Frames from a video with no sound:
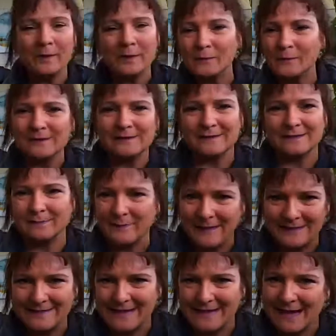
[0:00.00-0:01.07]
right? And
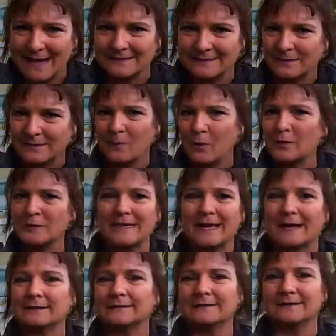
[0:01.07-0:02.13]
nobody wants to pay
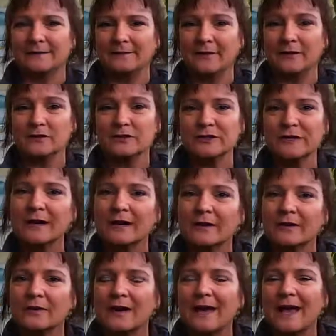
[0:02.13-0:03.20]
taxes or more taxes than
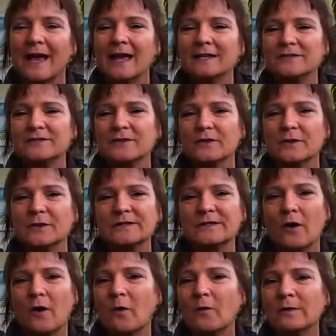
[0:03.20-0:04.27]
their share. And
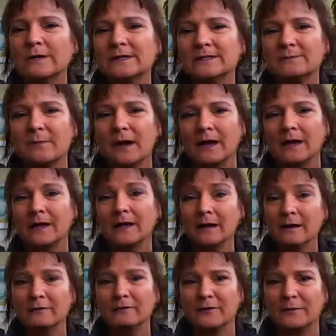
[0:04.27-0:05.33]
so it's always my
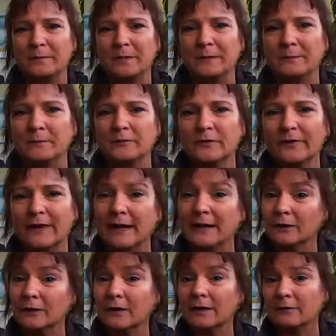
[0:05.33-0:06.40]
gift to people to
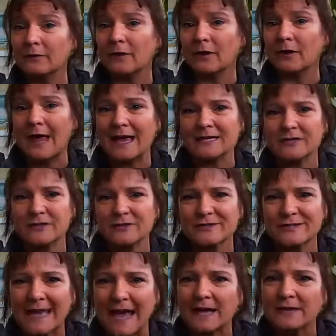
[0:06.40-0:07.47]
take a look at their last
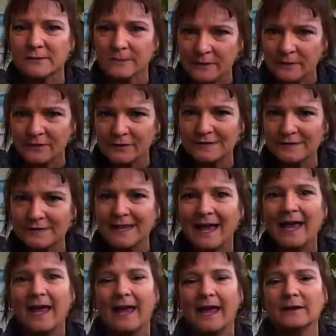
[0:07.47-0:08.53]
year's tax returns
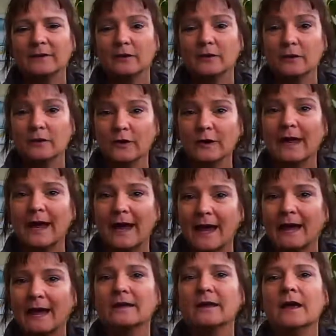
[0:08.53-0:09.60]
and to look
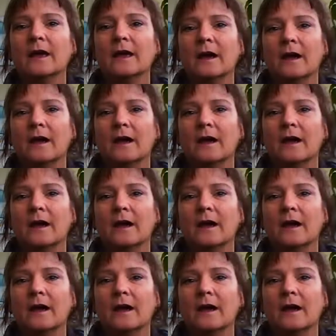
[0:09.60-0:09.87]
at